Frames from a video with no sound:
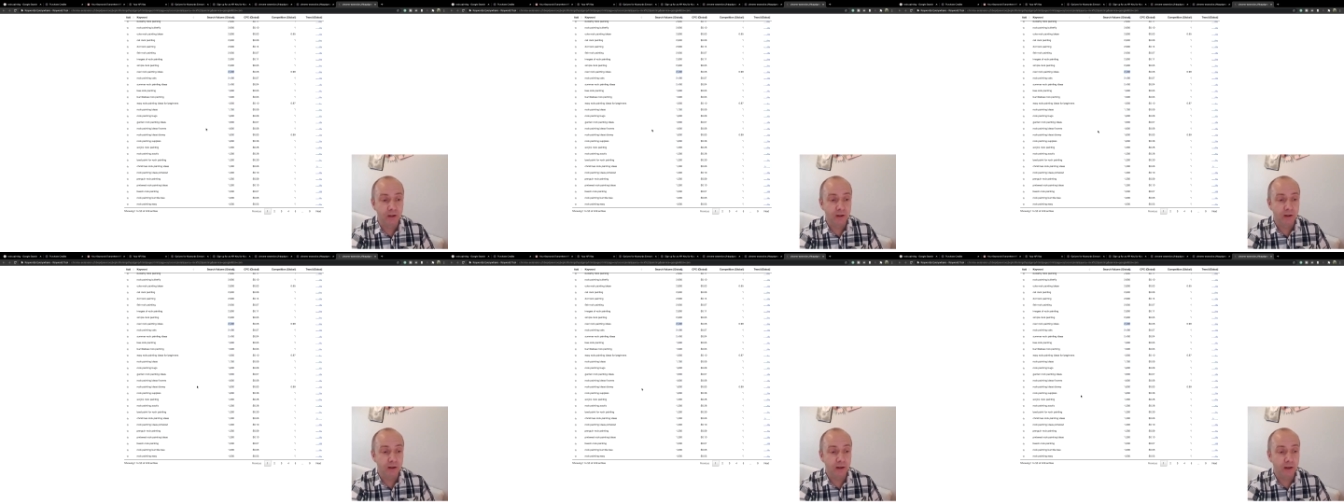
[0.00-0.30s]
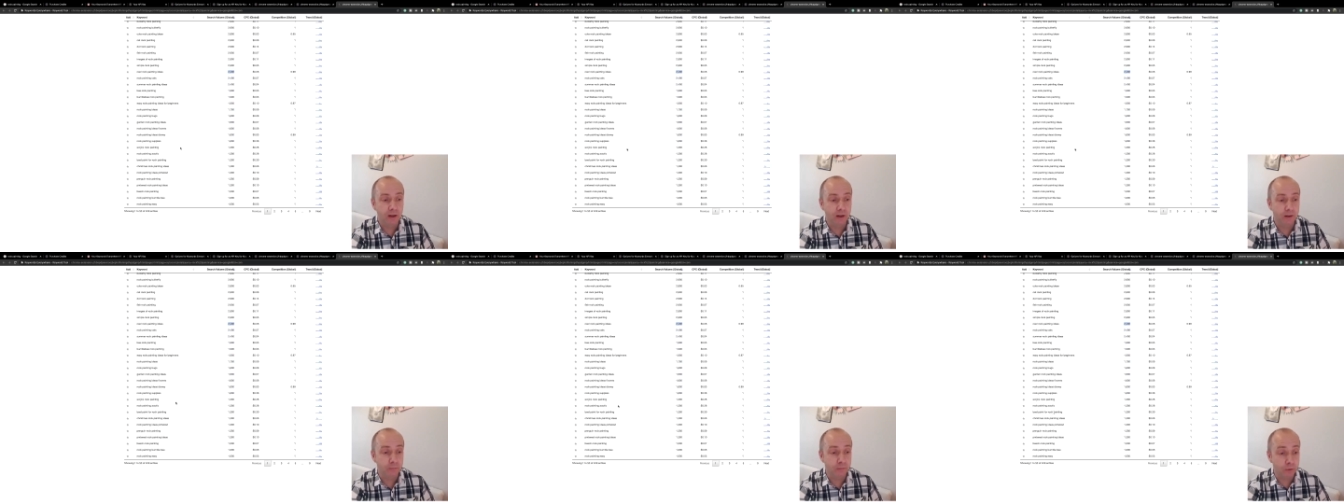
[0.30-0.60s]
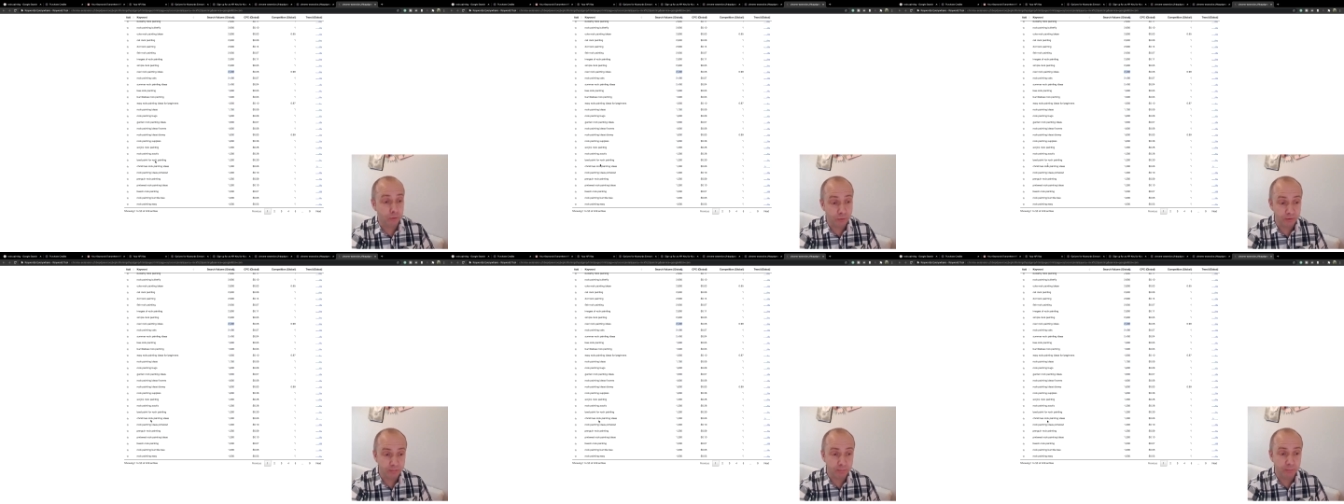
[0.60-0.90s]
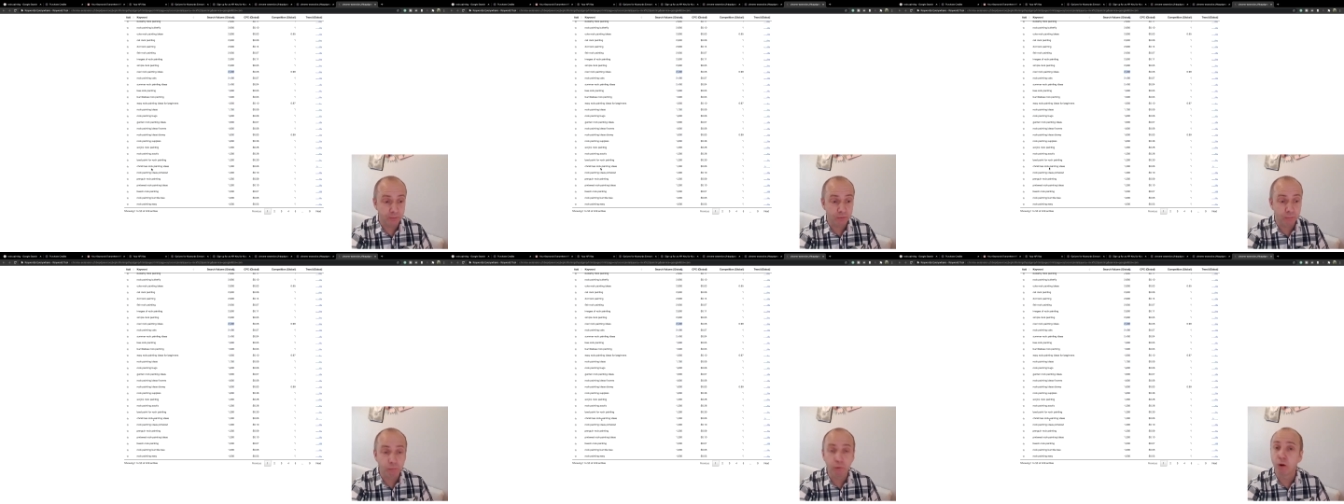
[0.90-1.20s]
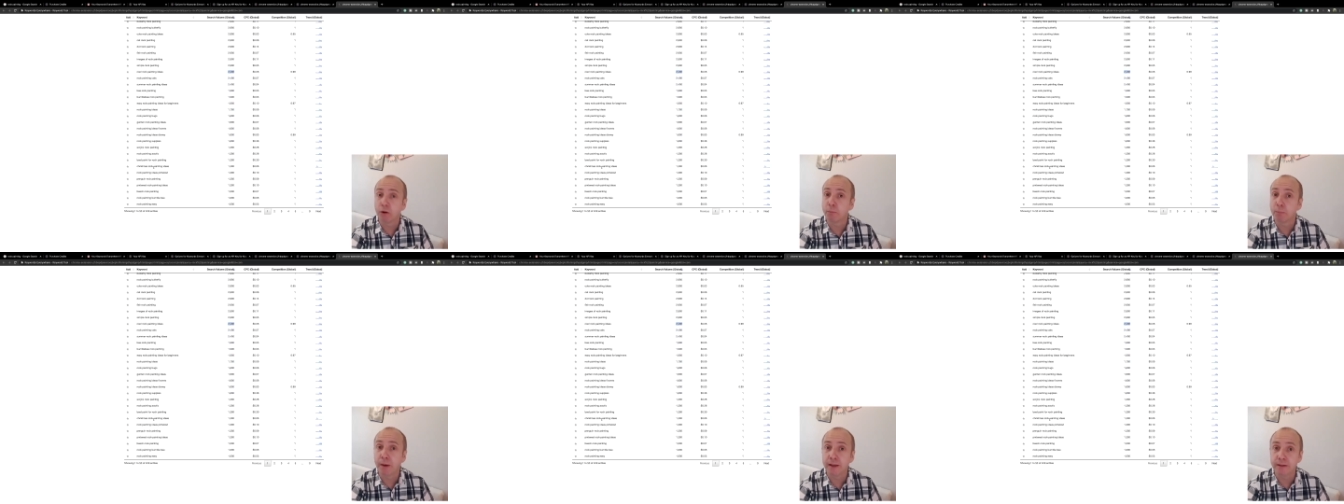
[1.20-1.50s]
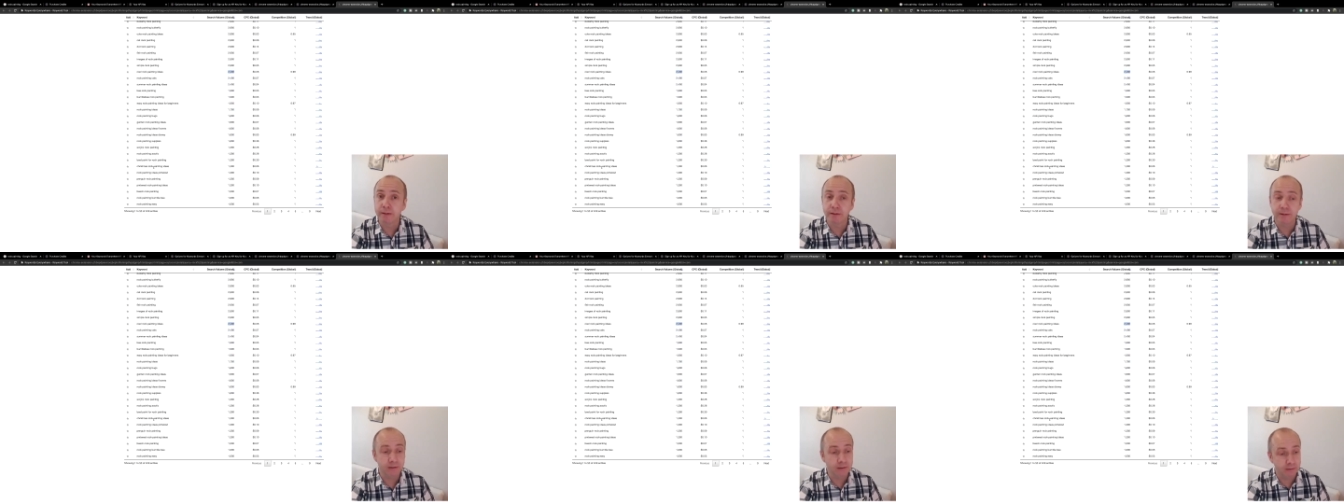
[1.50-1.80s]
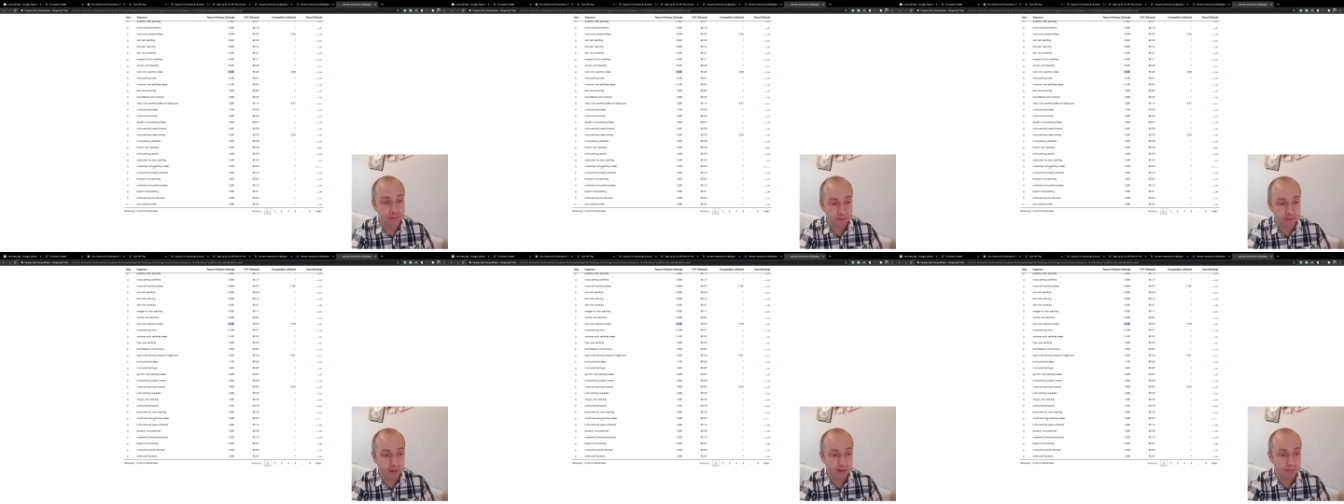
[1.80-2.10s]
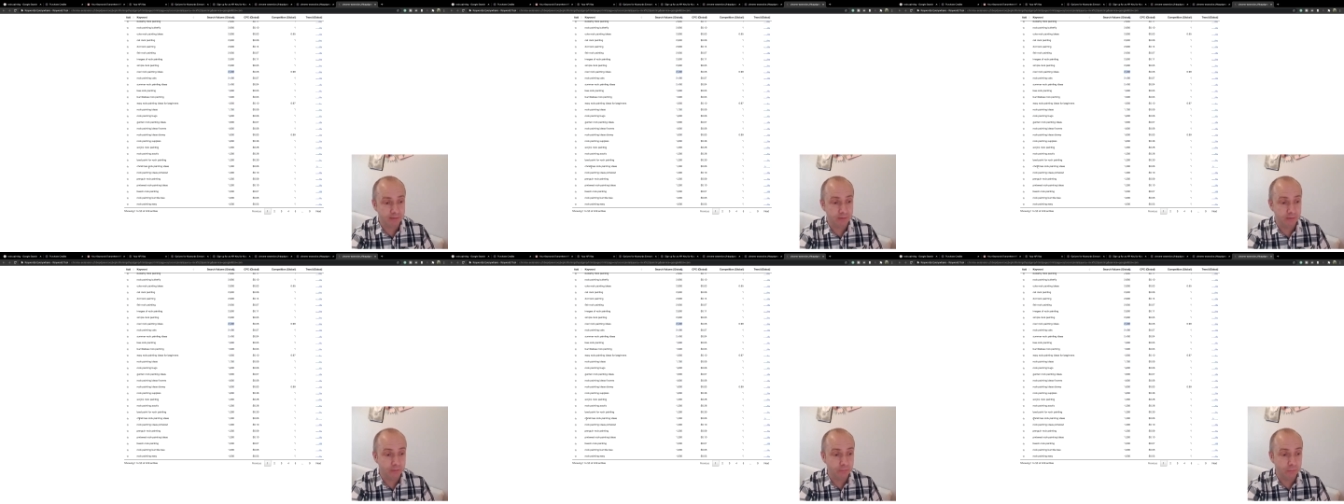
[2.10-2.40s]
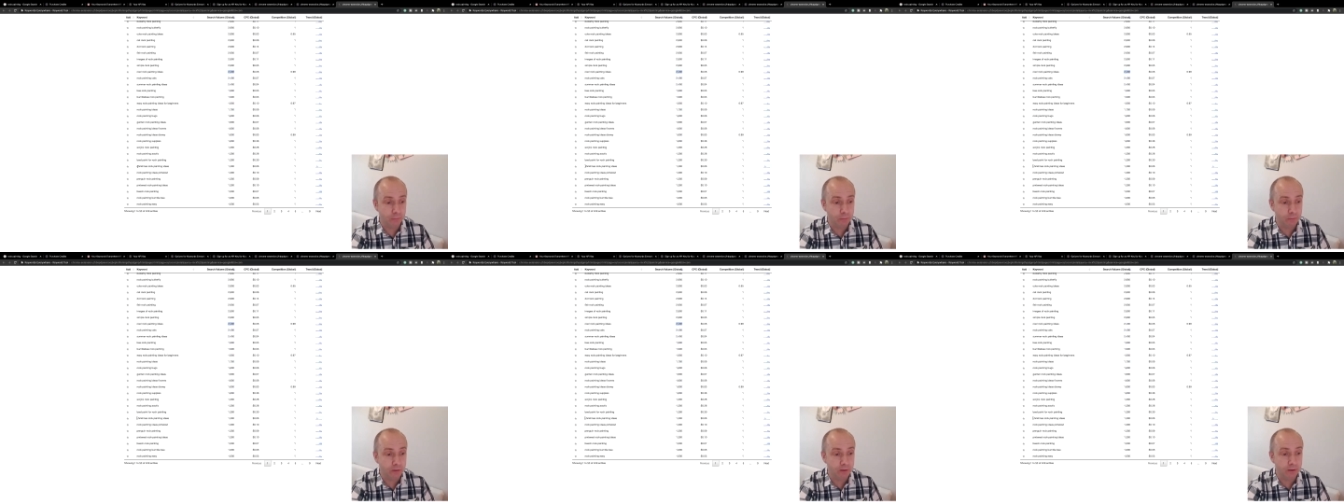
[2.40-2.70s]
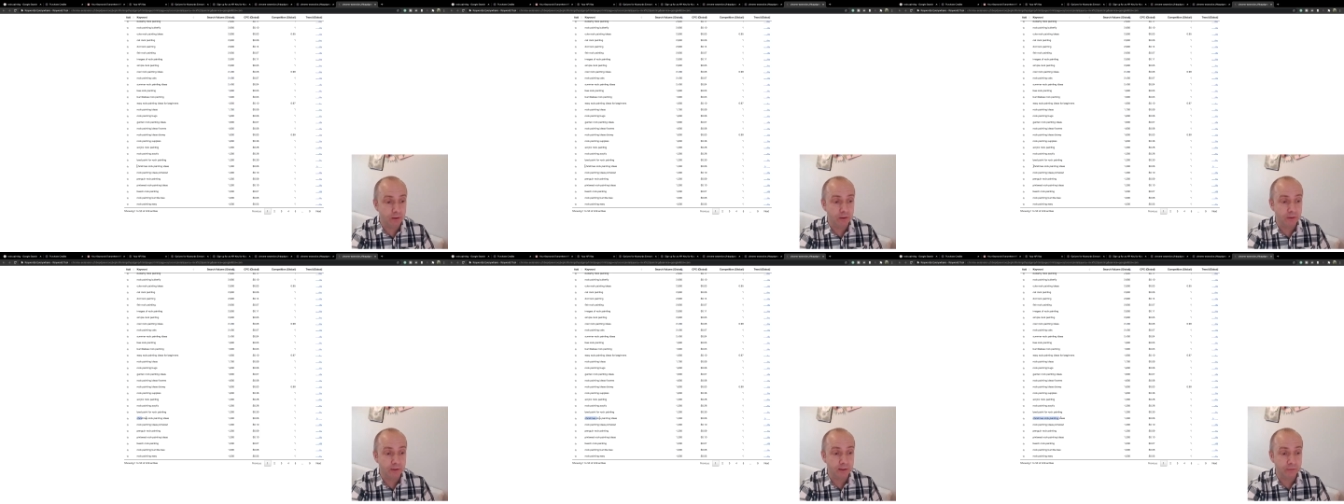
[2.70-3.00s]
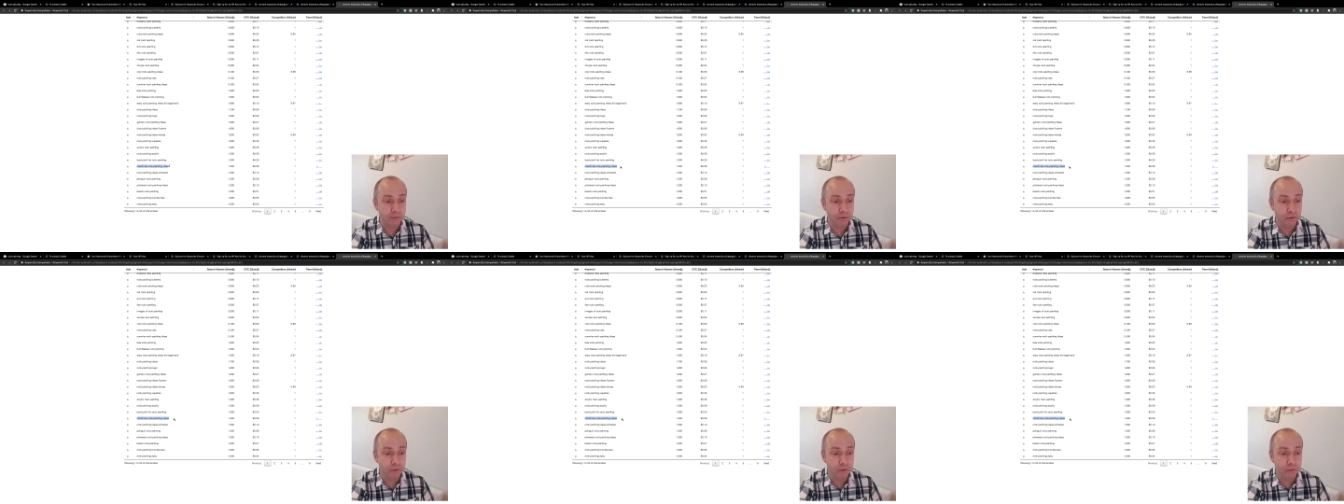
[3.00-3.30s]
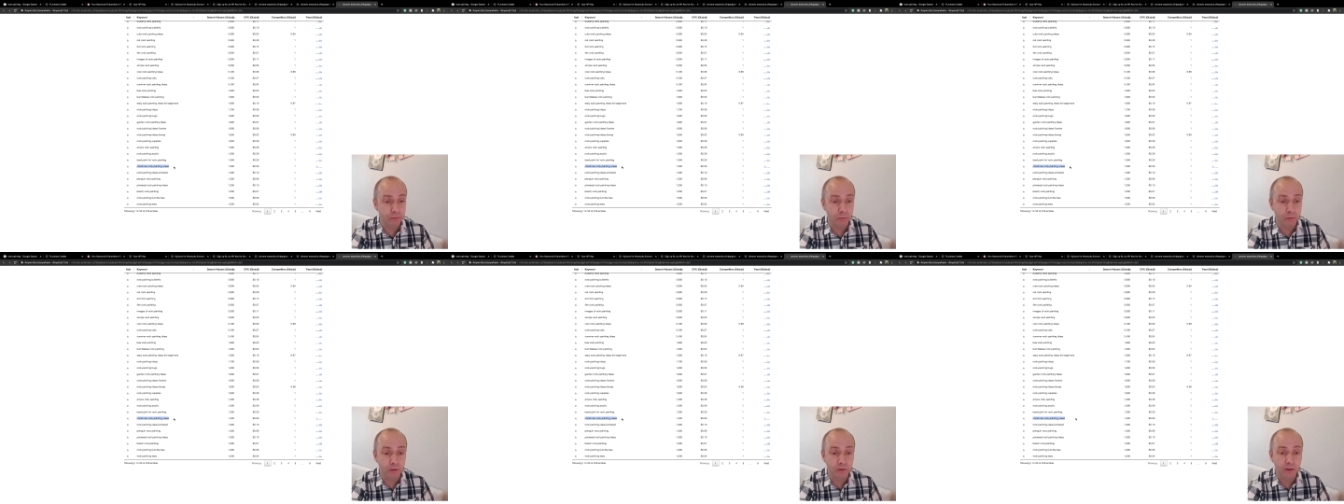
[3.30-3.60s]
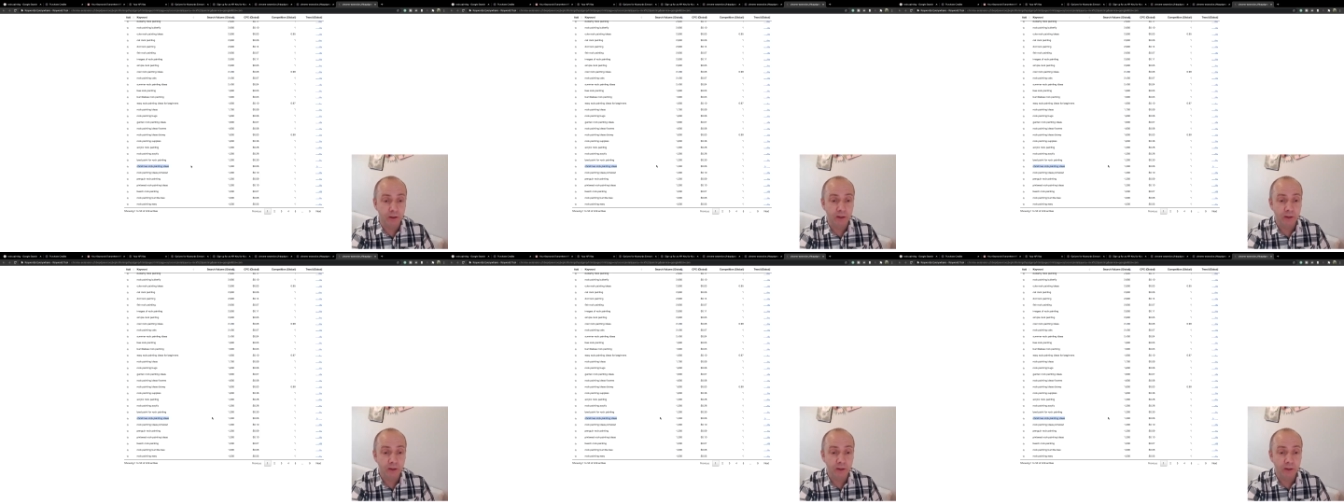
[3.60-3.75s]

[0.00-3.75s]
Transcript: Uh, Christmas rock painting, there's another one. Look, that's a good one.